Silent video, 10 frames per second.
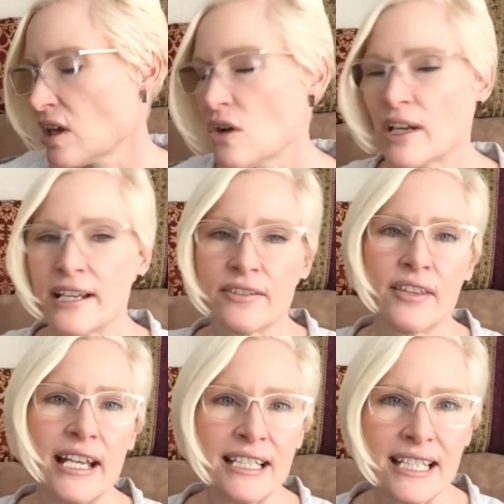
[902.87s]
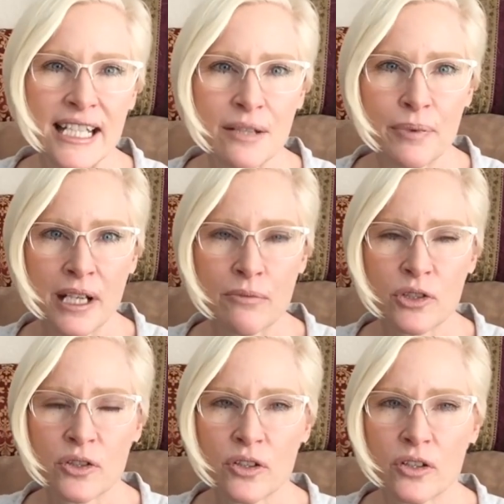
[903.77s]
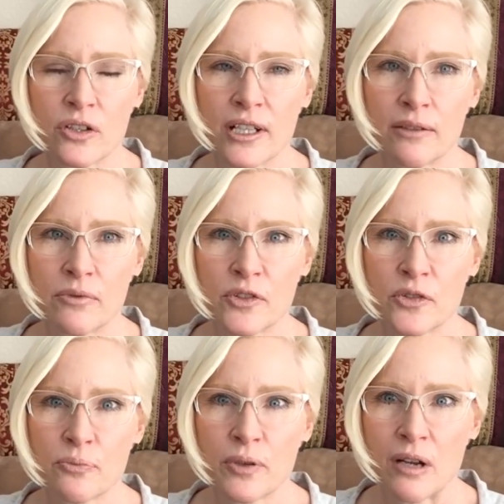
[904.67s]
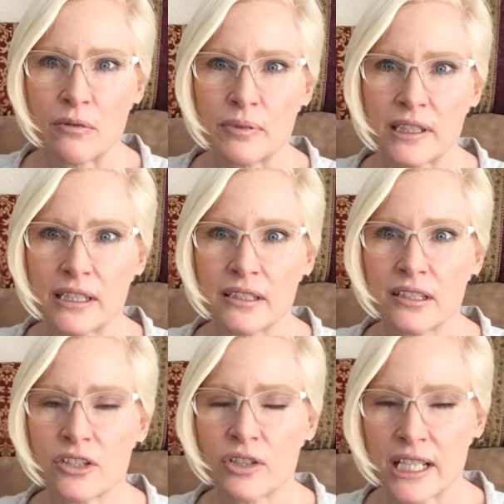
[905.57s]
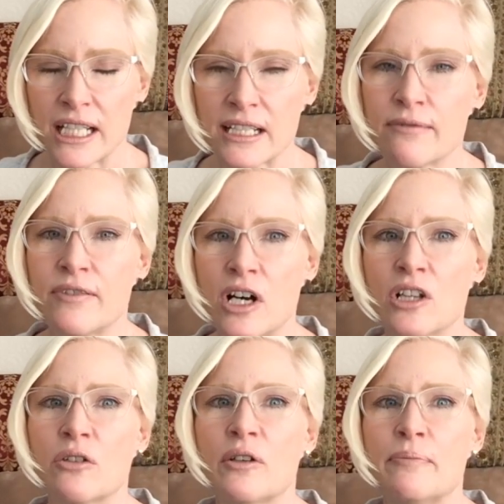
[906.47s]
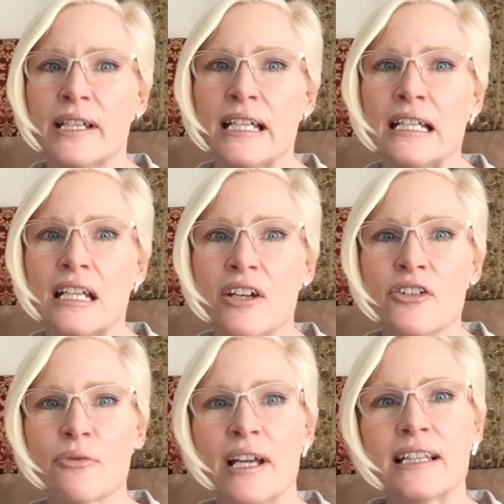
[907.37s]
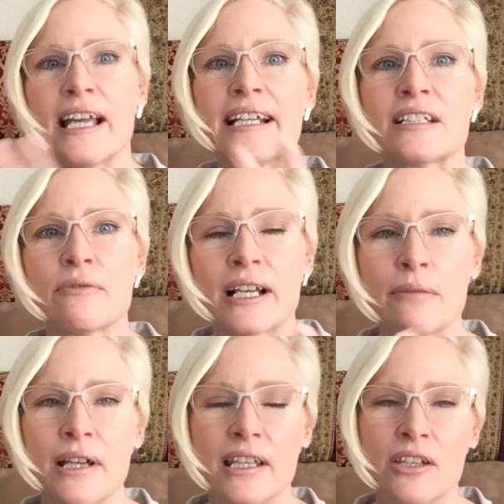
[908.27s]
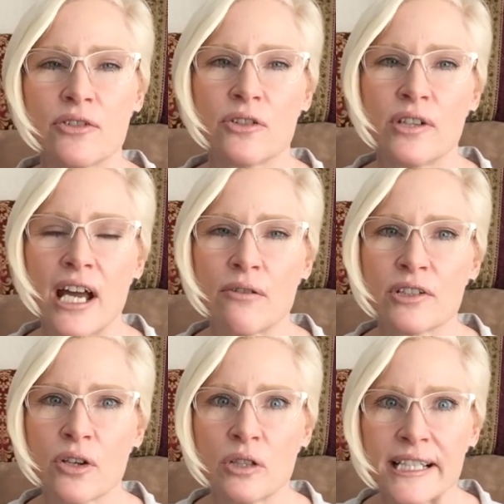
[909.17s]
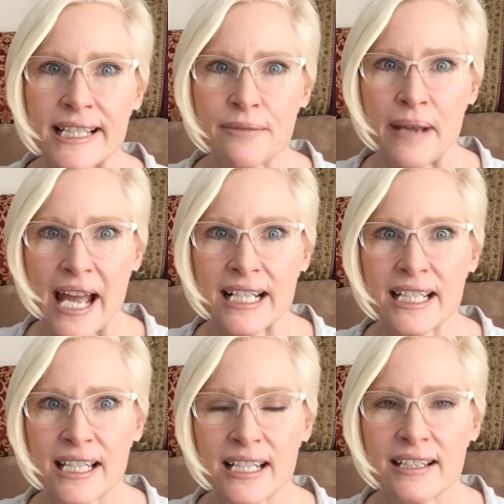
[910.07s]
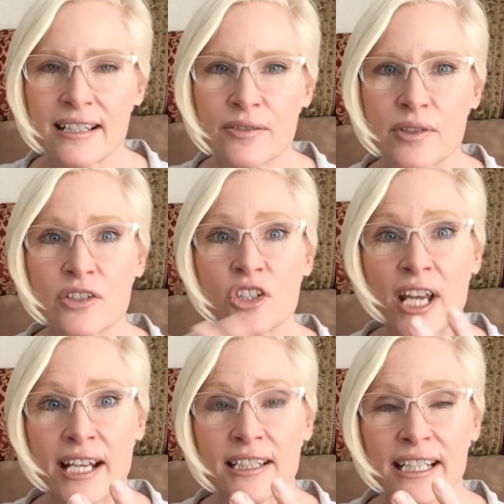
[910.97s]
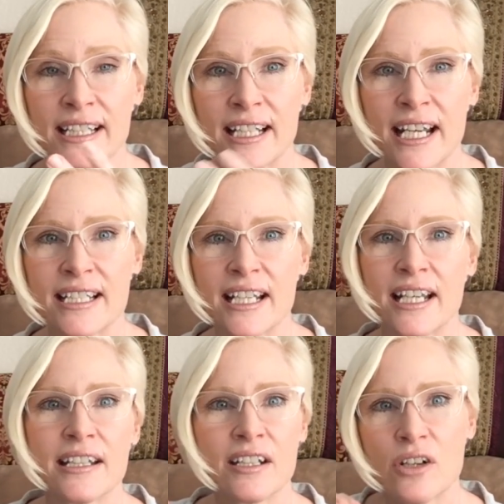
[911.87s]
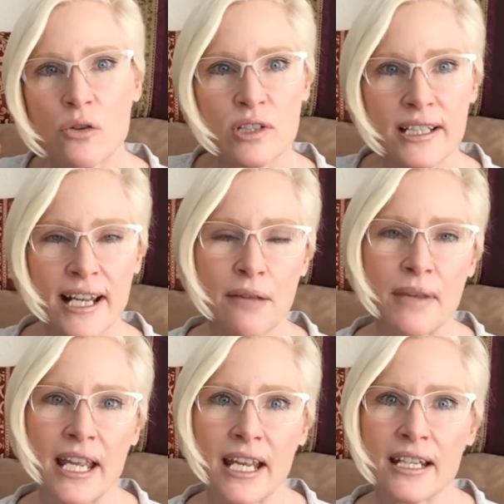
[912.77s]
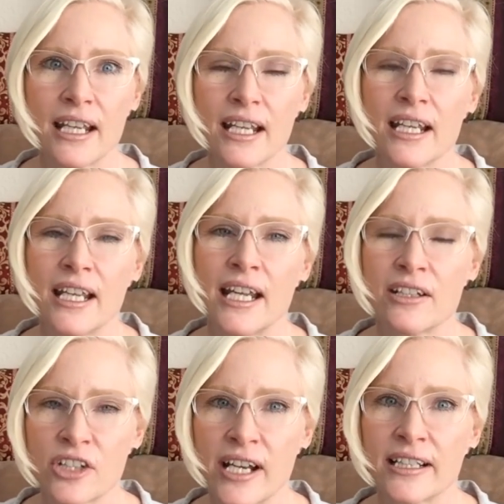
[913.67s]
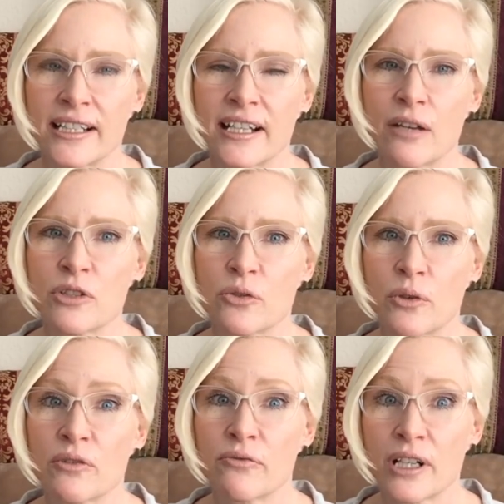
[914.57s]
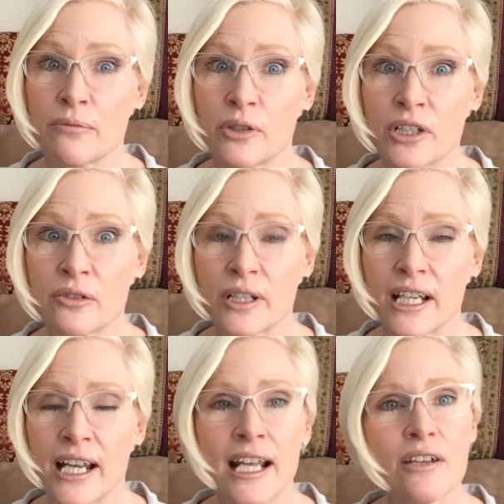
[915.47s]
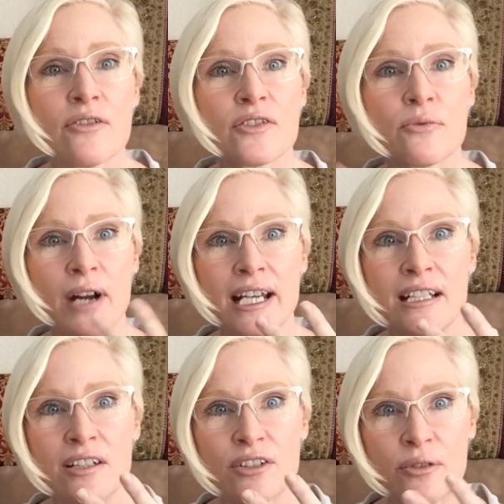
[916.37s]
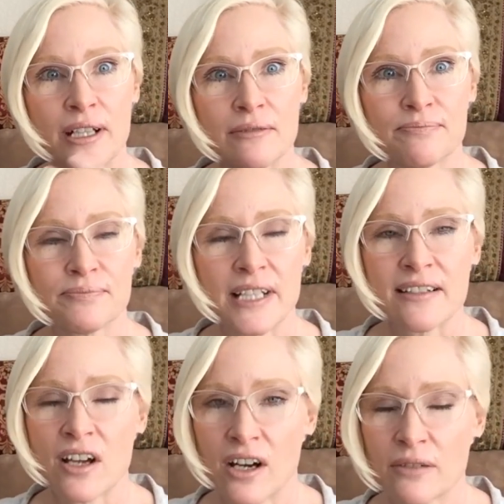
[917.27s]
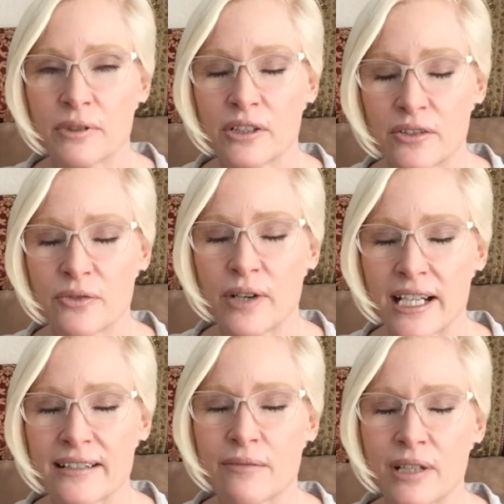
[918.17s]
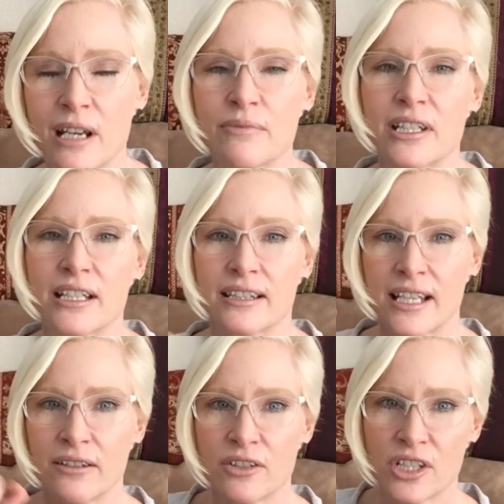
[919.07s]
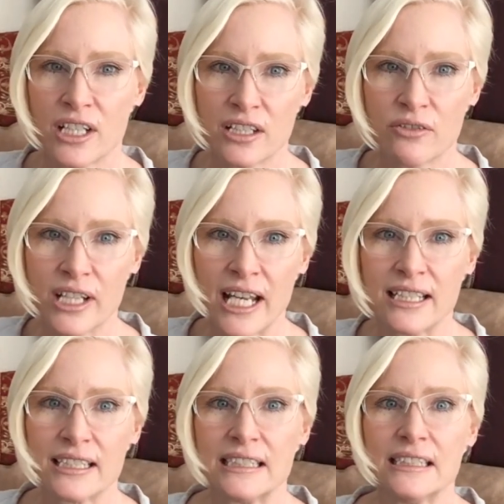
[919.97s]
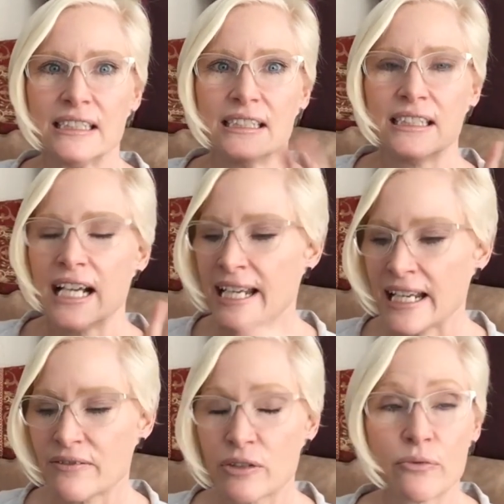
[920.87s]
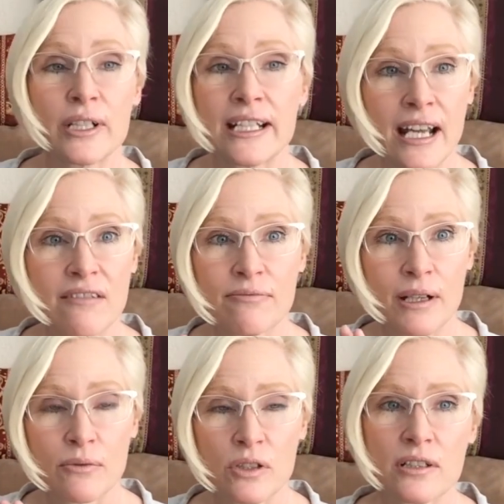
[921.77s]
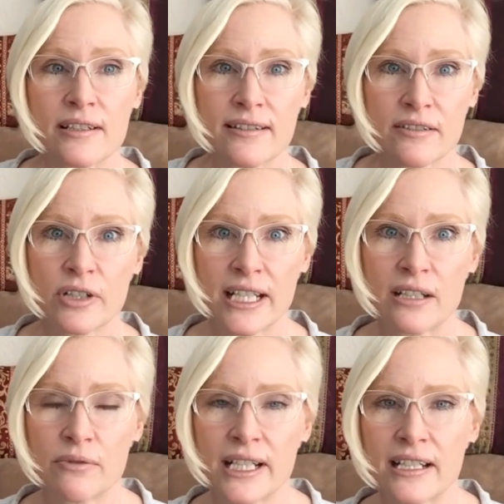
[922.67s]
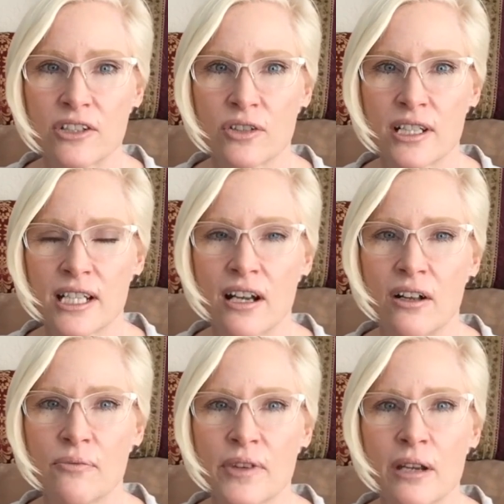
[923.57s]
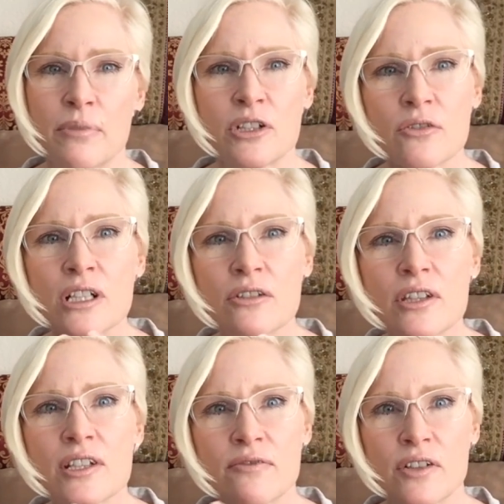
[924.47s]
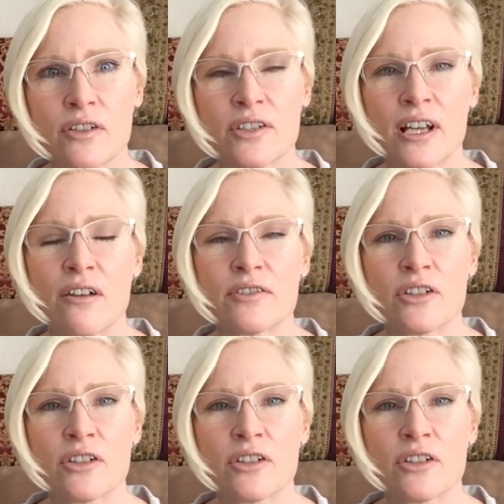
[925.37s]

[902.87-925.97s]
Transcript: Okay, so that's deep, and I'm sure it was probably tricky to follow a bit. So what I'd like to recommend that you do now is go listen back to this. This was a channeling that I did and notes that I made in a channeling that I was doing with Freddie Mercury. And I used writing to do it. It's hard when you use writing. Sometimes the energy and you get, I can't even read half my words. It's tricky to read, as you can tell. But you can do this for yourself.